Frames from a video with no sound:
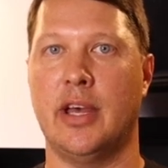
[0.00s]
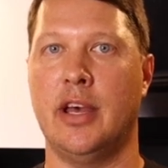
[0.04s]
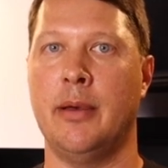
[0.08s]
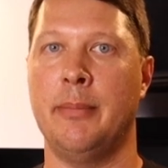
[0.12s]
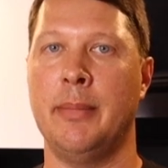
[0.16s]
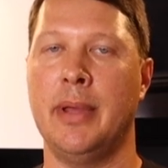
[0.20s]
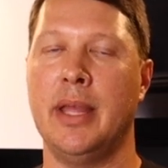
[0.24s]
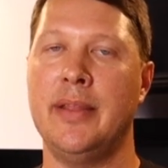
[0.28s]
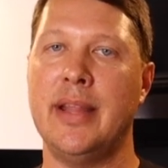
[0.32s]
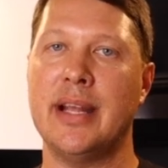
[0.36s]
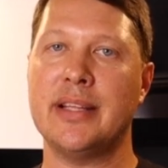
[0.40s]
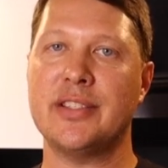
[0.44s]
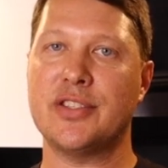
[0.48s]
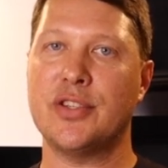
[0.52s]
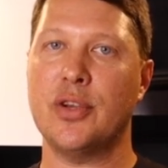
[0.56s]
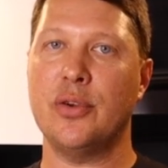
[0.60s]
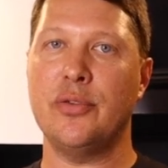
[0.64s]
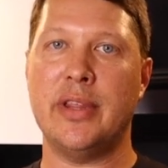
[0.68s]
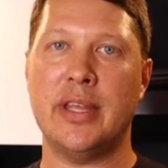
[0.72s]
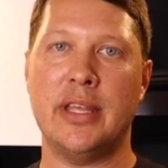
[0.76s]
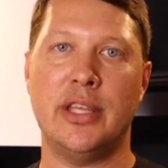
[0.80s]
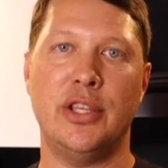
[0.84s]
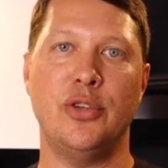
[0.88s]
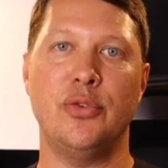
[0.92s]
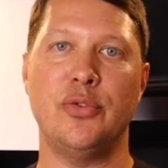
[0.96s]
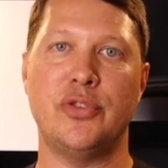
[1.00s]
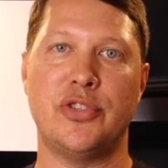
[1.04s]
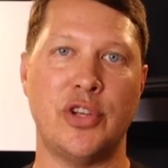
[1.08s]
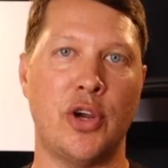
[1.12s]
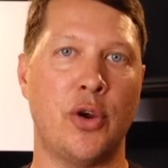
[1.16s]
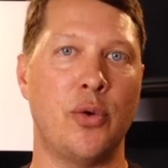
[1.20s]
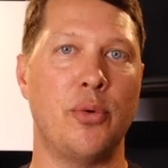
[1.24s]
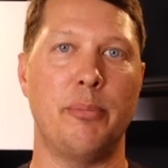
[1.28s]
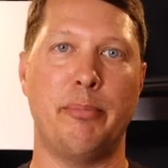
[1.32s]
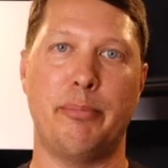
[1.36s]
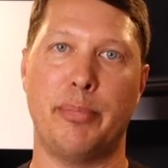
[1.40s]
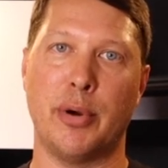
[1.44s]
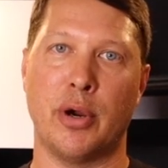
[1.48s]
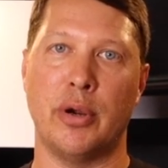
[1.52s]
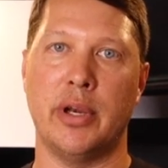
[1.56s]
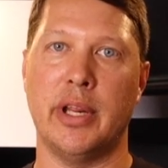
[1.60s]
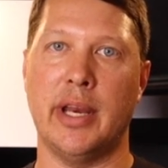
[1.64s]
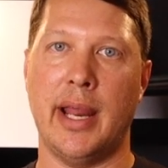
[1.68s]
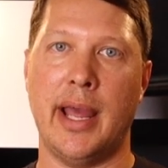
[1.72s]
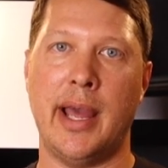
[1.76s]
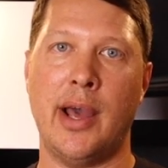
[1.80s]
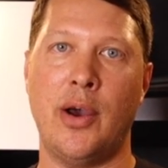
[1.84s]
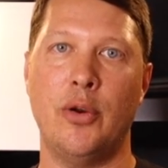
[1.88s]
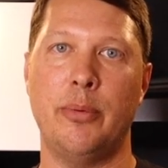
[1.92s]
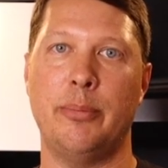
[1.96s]
Um, and that's so that you don't burn
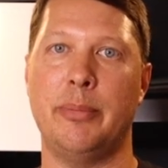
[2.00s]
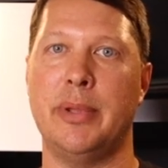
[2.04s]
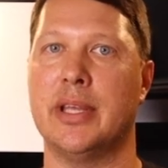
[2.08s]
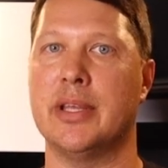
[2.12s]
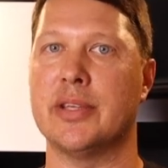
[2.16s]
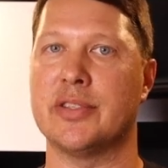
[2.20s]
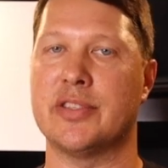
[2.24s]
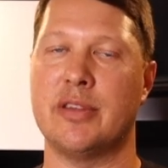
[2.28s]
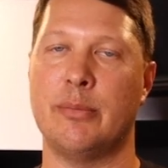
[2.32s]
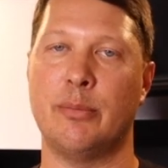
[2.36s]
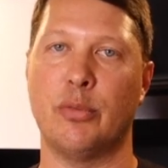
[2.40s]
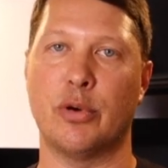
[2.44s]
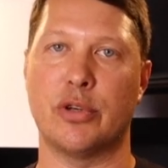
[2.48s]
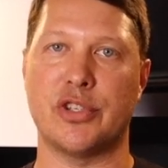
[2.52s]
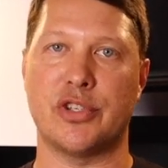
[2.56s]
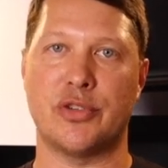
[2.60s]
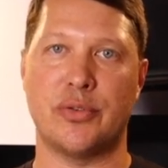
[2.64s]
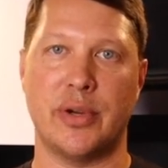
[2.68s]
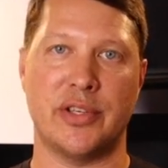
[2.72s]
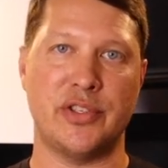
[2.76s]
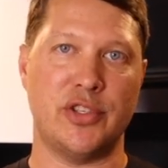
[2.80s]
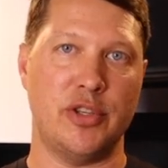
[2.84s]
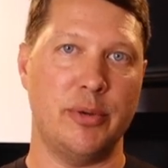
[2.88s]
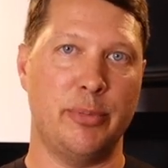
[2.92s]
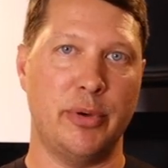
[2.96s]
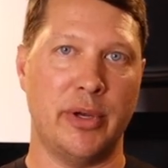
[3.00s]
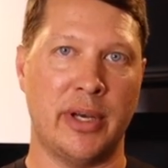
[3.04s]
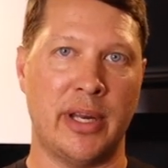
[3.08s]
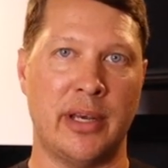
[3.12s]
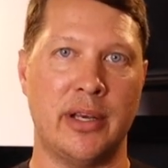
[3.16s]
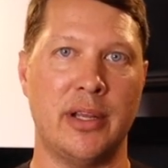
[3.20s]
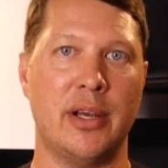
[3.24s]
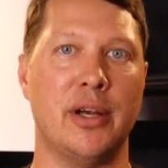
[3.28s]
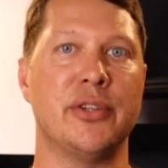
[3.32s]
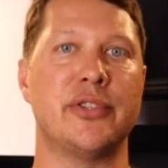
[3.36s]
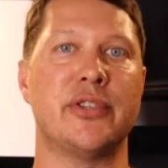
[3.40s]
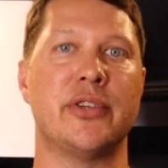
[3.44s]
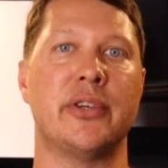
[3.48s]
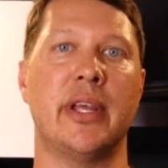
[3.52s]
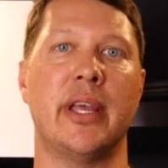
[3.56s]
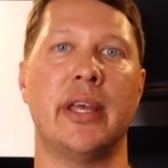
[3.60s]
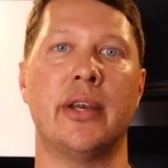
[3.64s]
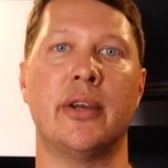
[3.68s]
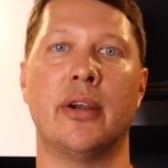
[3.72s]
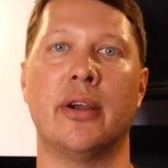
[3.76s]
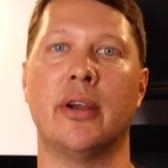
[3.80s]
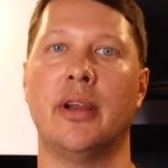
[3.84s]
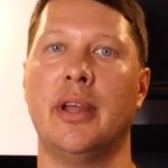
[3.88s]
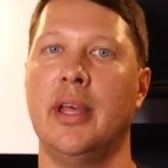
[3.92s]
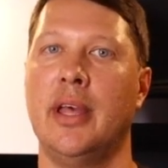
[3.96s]
it out because the more stress you put on an
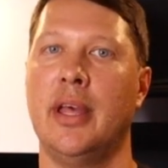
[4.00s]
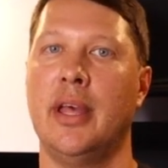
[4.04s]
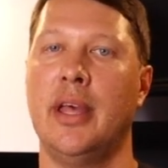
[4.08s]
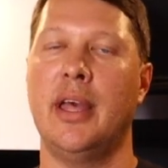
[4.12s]
alternator,